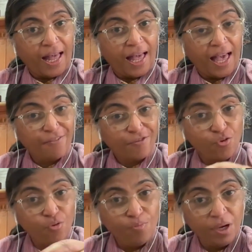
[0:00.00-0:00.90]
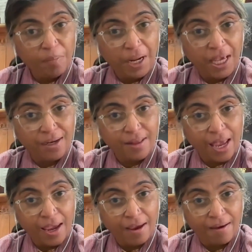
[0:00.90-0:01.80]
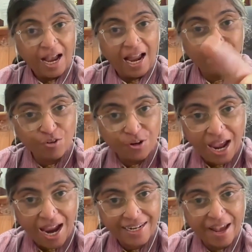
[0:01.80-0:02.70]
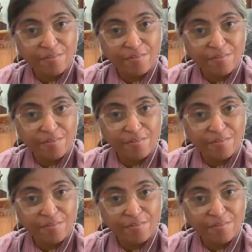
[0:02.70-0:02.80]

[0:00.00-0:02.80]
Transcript: I have to be a player there. I have to react.